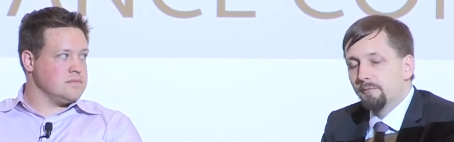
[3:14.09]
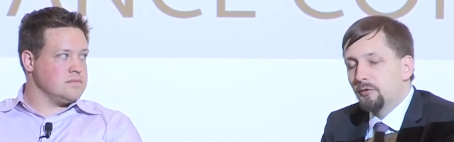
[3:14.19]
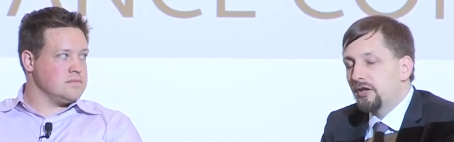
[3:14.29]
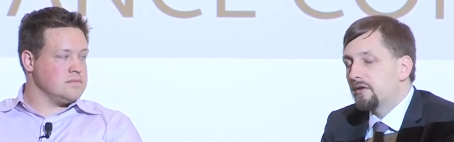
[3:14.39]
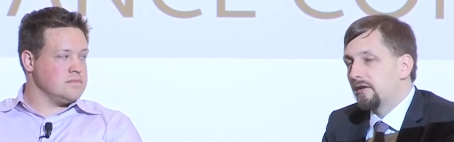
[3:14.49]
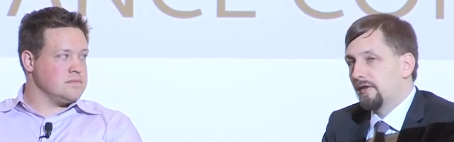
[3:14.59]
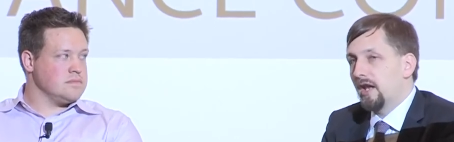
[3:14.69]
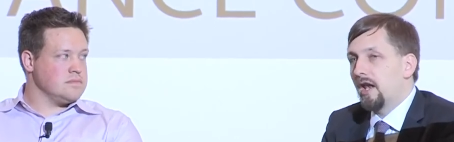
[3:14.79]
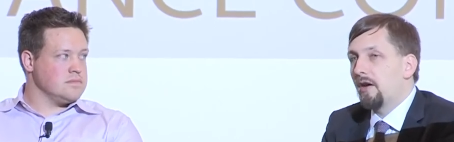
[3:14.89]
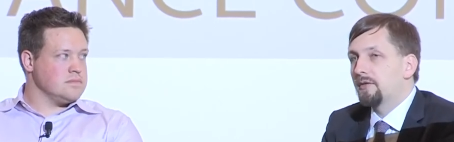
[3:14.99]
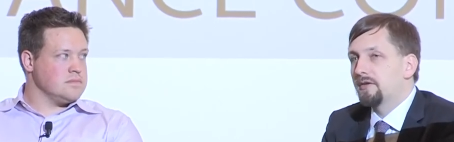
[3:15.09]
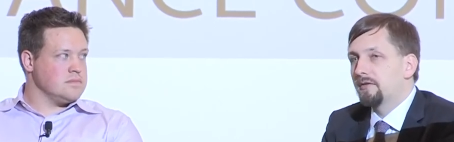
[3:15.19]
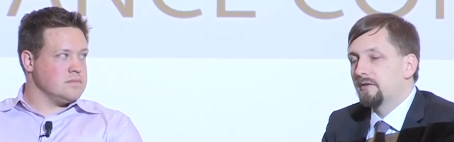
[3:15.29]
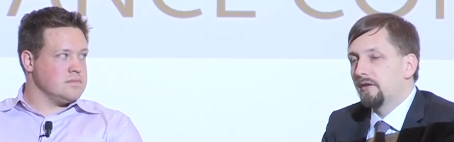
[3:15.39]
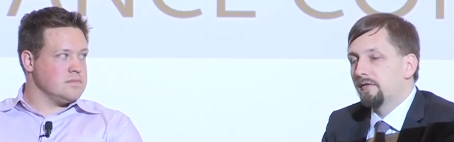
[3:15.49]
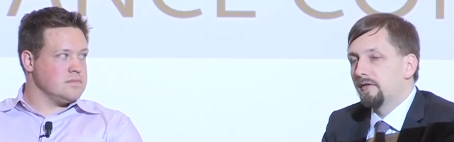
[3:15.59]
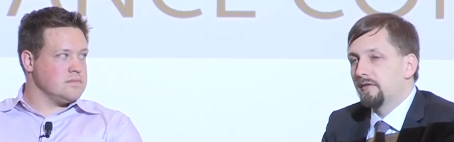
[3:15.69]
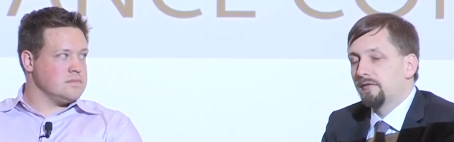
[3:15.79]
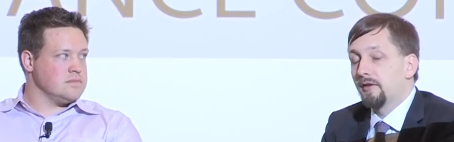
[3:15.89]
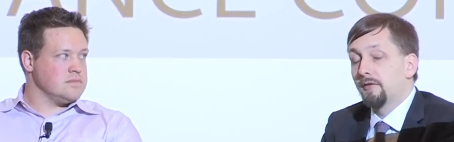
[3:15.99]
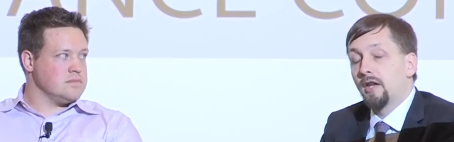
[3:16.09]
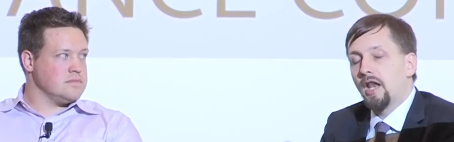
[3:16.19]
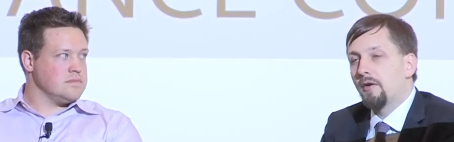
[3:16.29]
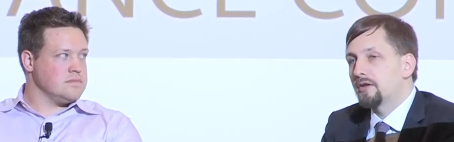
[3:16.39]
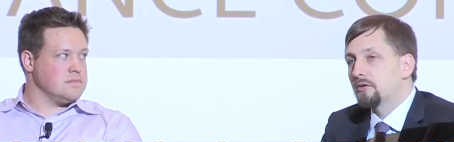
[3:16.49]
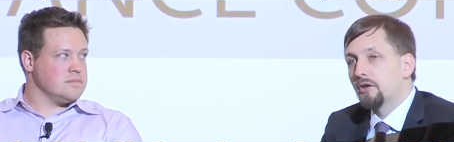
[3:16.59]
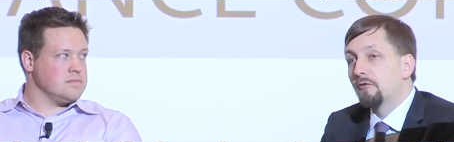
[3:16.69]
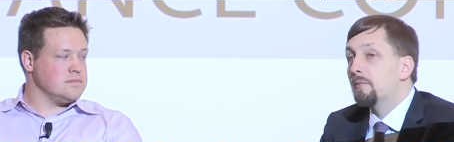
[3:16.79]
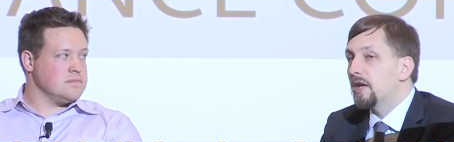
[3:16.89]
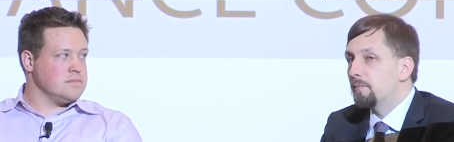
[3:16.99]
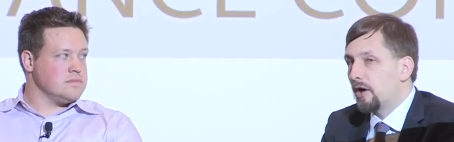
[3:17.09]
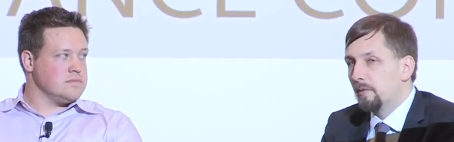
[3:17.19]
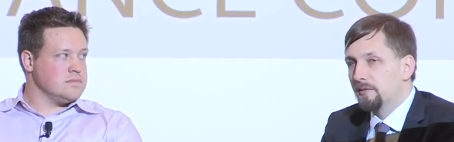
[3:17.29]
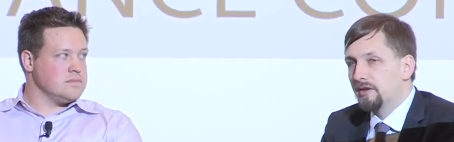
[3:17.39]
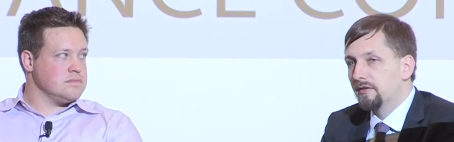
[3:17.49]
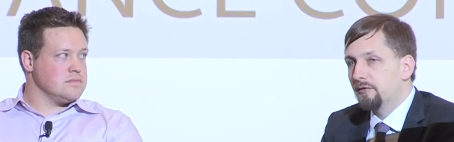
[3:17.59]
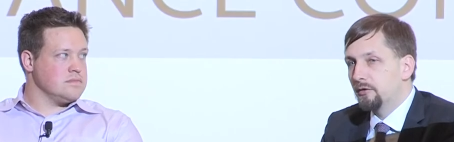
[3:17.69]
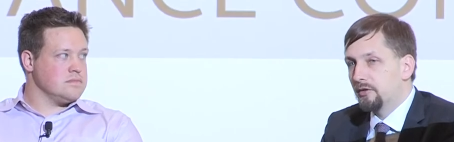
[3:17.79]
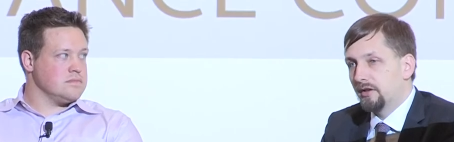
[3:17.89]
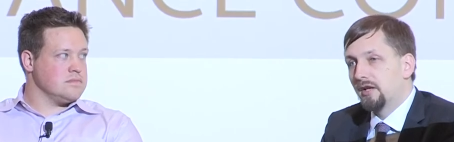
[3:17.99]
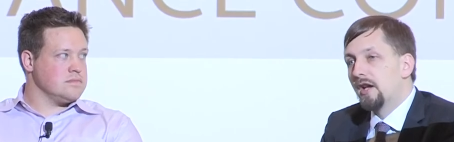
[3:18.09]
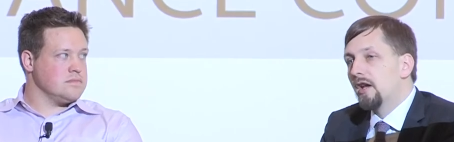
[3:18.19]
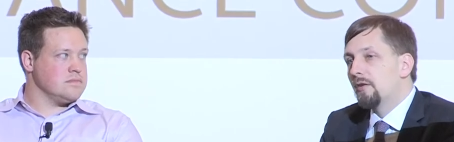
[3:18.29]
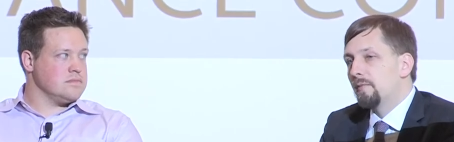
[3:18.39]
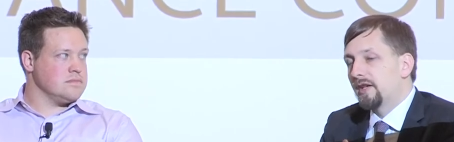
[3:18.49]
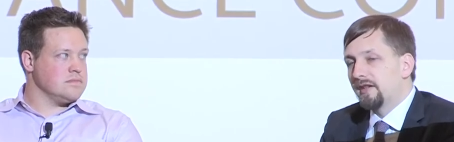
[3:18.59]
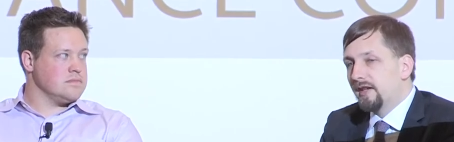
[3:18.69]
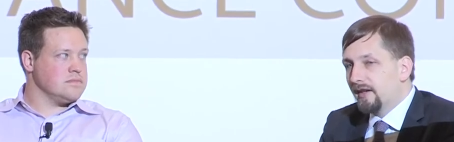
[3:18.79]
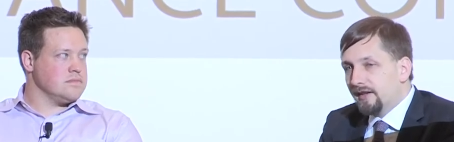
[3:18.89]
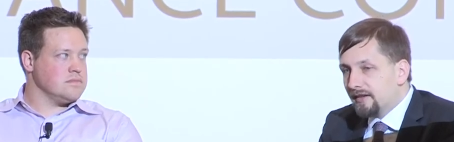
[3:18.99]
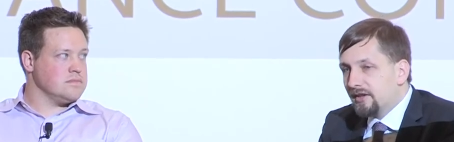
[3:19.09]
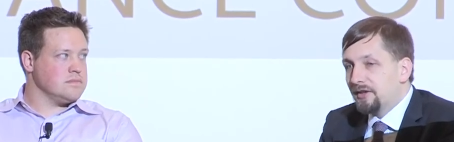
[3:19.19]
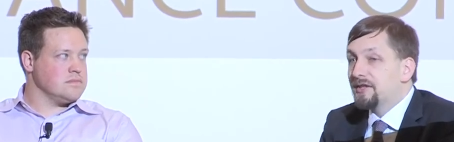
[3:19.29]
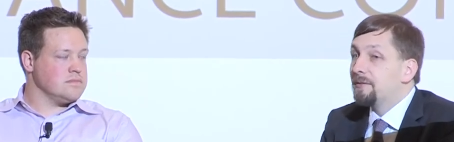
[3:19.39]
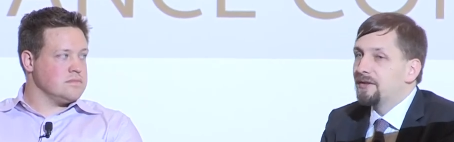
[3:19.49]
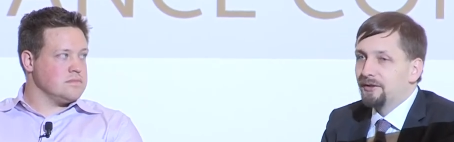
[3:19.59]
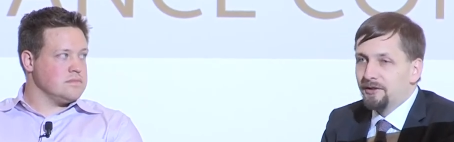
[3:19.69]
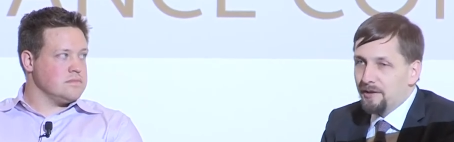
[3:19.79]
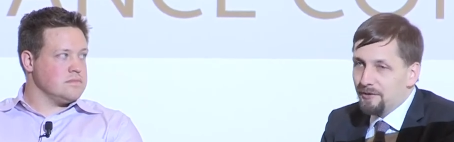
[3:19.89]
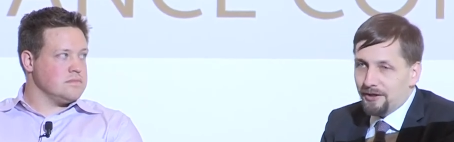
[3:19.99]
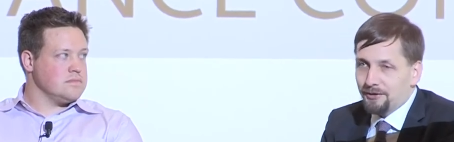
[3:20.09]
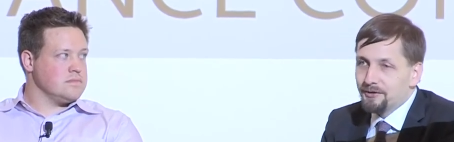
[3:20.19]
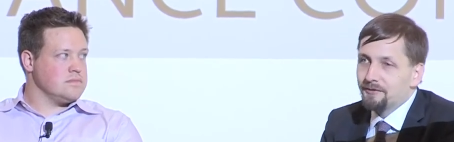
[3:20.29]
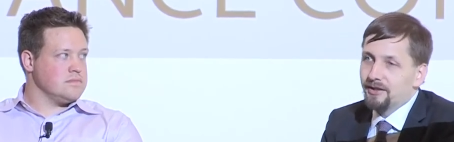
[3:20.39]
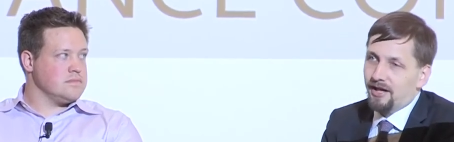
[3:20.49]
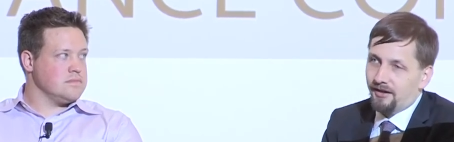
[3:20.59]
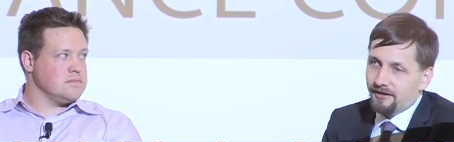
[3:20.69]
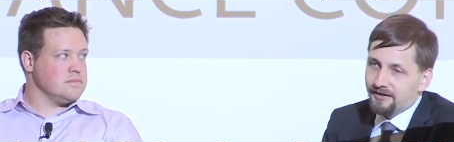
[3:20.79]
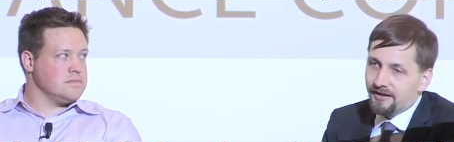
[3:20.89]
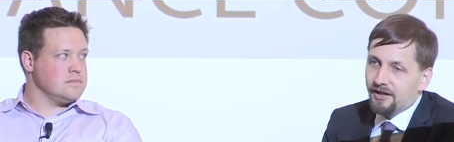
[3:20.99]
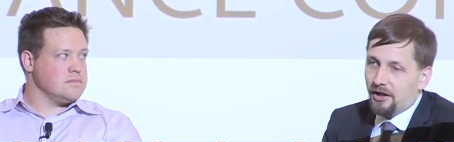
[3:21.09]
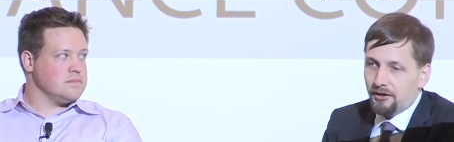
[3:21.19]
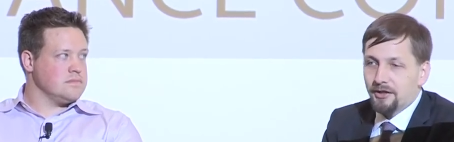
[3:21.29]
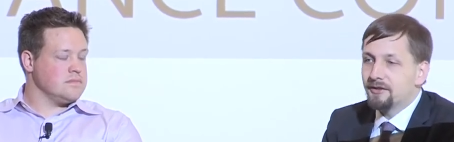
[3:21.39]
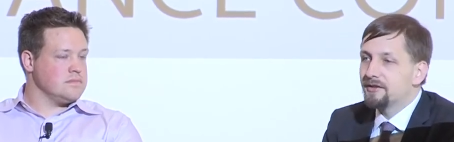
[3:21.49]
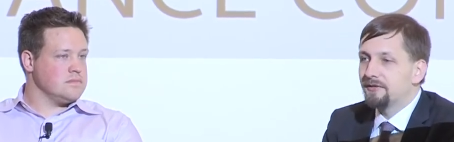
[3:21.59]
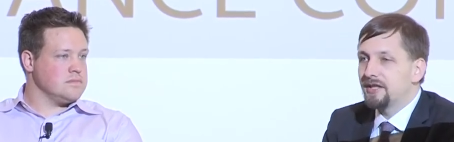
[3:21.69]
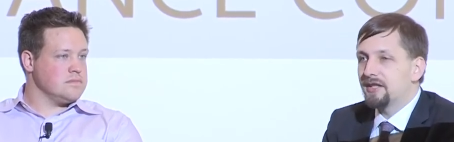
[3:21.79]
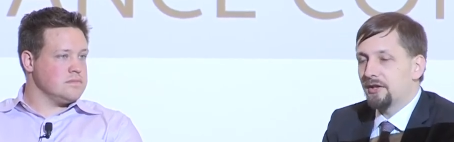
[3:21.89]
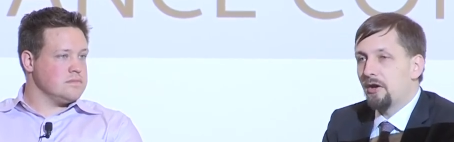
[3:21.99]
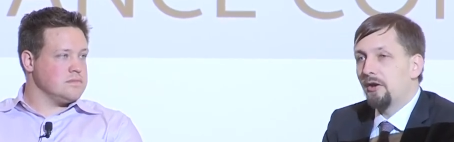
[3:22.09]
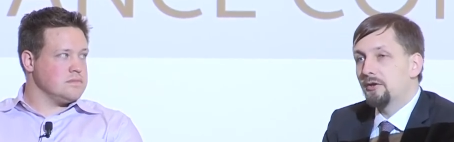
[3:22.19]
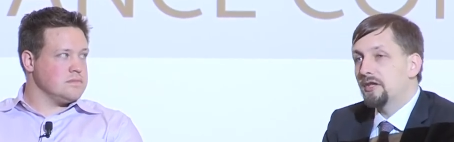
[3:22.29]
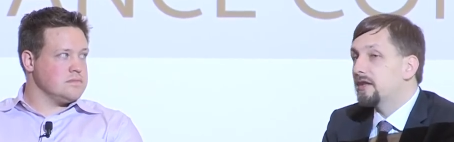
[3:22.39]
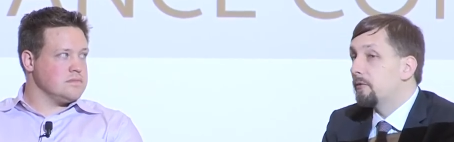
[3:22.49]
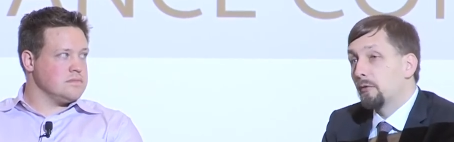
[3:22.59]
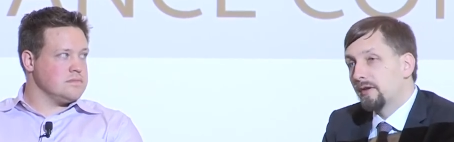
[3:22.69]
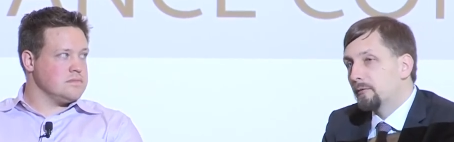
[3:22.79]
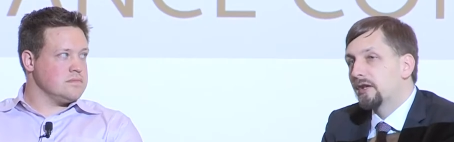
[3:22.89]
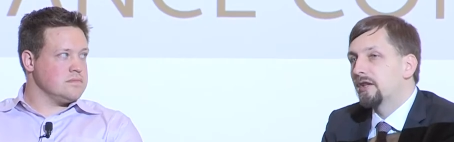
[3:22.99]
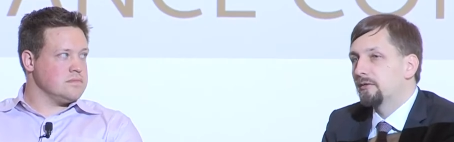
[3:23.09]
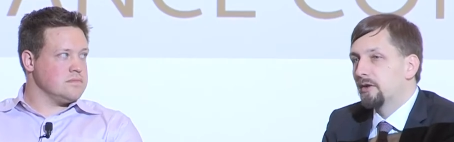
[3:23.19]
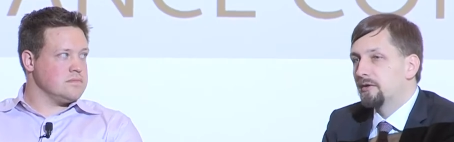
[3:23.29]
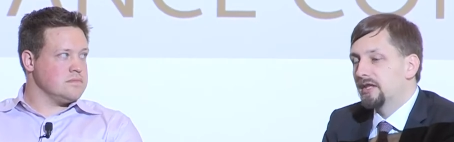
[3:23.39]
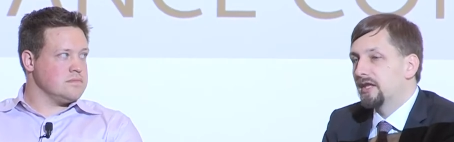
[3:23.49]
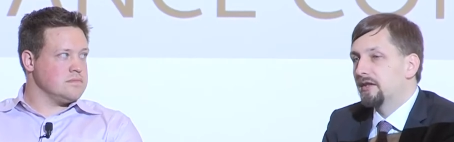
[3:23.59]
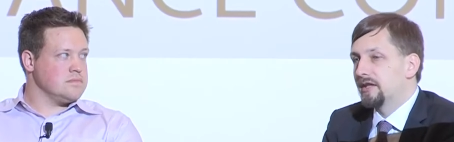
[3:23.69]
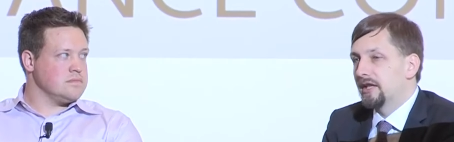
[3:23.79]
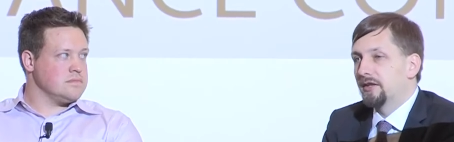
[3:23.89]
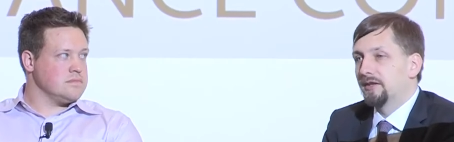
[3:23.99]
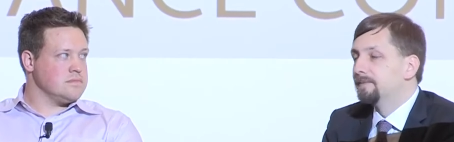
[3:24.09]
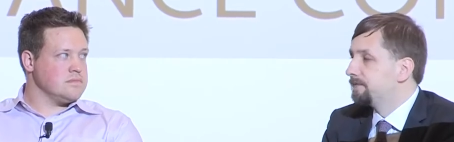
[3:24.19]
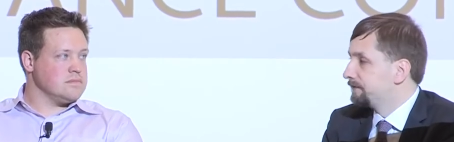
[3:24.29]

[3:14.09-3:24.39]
Speaker 1: potentially will allow, us to solve, will allow us to solve many problems in the future. But there are certain limitations of the current incarnations of these technologies, and we'll, we'll get to those details later.